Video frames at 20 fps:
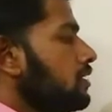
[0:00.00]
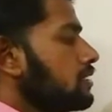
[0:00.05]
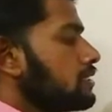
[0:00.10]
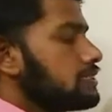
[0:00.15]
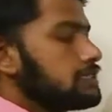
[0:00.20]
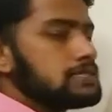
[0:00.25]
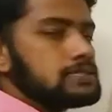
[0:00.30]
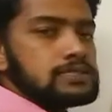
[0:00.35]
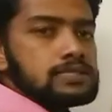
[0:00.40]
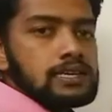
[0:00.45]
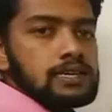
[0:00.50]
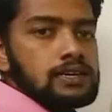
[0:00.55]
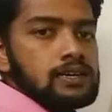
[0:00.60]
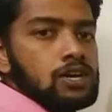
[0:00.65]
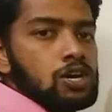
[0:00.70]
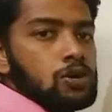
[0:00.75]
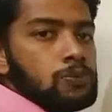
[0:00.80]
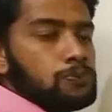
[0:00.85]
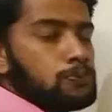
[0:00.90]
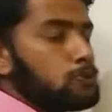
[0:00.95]
This is the
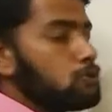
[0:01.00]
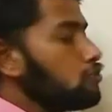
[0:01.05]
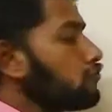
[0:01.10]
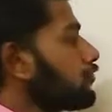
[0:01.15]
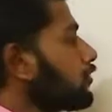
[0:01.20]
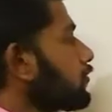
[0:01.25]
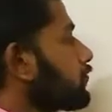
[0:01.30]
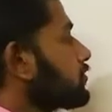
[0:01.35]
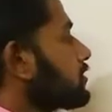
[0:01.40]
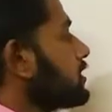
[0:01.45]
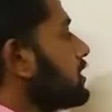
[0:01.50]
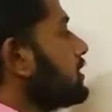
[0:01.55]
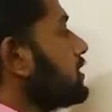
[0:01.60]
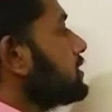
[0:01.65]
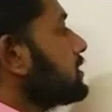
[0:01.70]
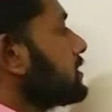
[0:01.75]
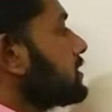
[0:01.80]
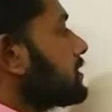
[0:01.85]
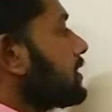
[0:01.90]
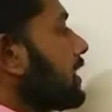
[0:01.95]
proof of the
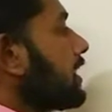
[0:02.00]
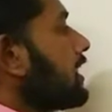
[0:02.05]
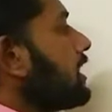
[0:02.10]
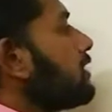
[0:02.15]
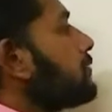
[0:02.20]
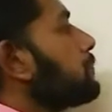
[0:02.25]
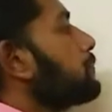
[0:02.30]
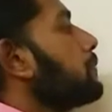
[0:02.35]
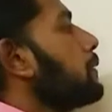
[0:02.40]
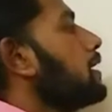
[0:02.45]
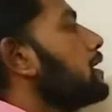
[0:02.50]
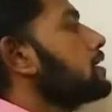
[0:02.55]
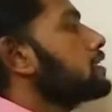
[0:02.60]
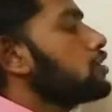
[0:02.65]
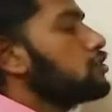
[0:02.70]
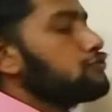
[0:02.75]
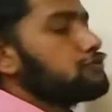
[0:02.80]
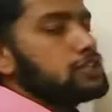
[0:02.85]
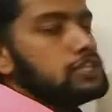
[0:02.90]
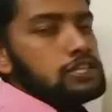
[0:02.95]
second part
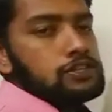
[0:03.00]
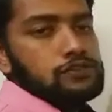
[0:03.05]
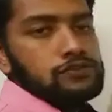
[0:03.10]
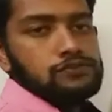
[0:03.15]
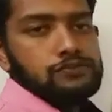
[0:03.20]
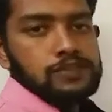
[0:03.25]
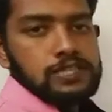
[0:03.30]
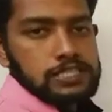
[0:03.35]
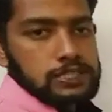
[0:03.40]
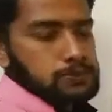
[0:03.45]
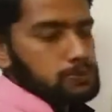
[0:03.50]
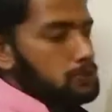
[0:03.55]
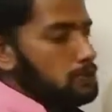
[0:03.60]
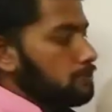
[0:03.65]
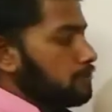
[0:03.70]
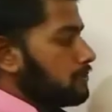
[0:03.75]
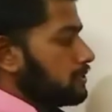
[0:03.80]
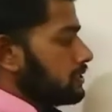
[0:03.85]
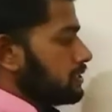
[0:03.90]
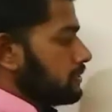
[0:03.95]
of the first
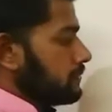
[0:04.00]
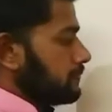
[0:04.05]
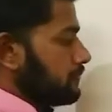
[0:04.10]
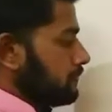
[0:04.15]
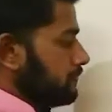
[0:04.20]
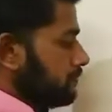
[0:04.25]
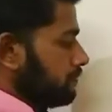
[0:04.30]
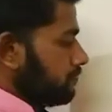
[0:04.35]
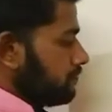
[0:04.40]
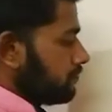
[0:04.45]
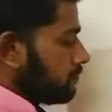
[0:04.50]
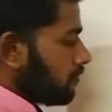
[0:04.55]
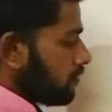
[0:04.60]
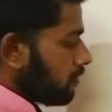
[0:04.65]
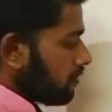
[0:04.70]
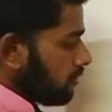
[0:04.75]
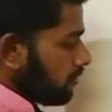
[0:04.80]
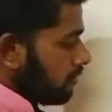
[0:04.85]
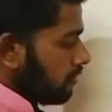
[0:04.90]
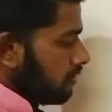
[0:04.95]
property.
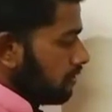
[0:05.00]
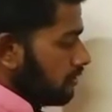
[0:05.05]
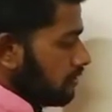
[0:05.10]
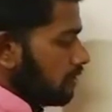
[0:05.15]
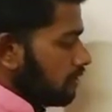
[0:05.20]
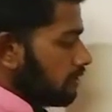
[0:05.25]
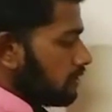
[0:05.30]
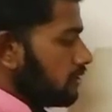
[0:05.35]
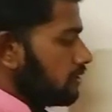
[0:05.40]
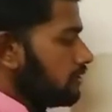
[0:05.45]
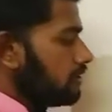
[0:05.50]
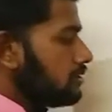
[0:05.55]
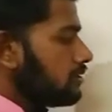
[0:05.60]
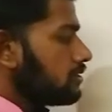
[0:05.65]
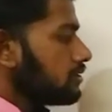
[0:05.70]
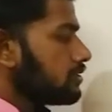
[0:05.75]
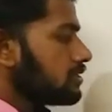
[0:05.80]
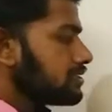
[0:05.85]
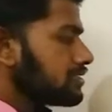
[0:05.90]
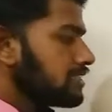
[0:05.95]
Clear?
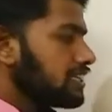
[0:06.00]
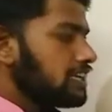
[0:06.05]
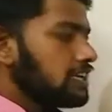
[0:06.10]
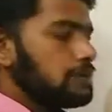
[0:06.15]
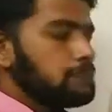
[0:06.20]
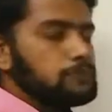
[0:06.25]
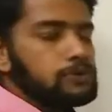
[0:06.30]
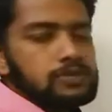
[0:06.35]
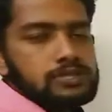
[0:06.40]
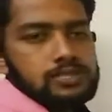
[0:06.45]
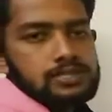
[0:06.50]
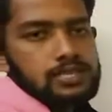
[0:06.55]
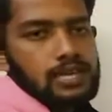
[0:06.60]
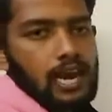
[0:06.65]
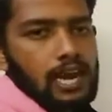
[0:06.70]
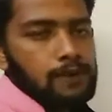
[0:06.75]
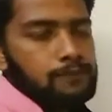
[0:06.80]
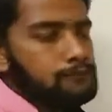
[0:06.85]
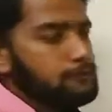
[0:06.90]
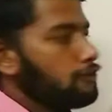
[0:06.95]
The same procedure
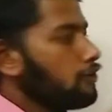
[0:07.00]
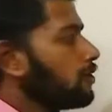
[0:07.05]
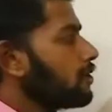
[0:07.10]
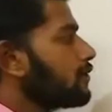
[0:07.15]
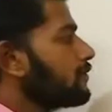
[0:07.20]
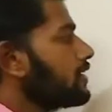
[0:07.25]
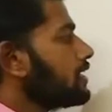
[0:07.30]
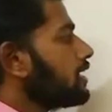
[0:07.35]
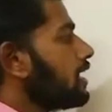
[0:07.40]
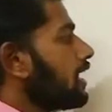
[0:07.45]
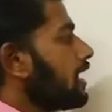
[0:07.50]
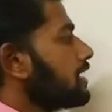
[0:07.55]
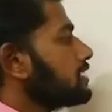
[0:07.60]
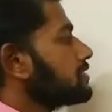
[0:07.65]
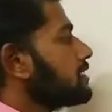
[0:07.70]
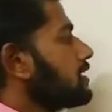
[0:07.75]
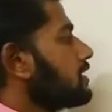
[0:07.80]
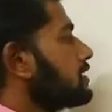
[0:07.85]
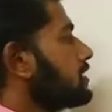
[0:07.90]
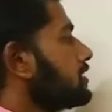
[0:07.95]
I am following
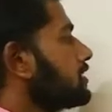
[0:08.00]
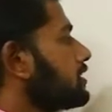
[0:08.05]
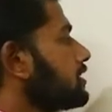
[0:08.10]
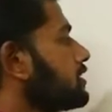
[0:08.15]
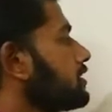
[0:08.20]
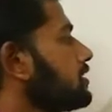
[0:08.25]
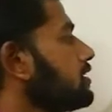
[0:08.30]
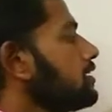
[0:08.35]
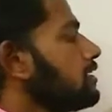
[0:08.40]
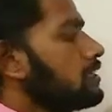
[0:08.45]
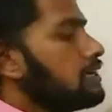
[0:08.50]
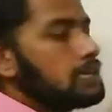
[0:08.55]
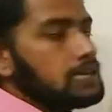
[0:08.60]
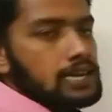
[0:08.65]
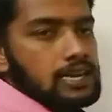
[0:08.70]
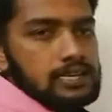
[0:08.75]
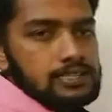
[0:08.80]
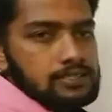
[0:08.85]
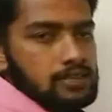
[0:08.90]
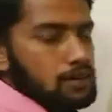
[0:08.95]
as I did in the
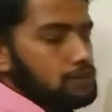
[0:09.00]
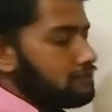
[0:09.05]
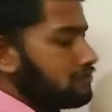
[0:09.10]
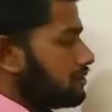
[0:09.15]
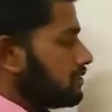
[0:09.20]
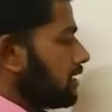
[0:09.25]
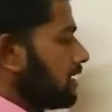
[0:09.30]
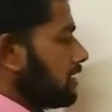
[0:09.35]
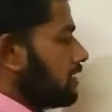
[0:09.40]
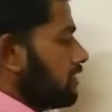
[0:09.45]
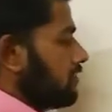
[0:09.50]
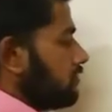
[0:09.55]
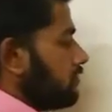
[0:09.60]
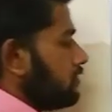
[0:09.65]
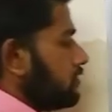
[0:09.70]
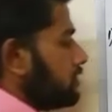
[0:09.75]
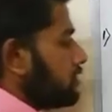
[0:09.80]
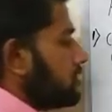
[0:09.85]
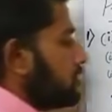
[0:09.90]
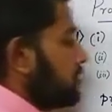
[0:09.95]
case of sine
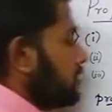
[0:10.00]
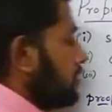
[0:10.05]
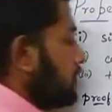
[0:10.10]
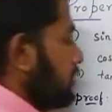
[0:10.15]
inverse.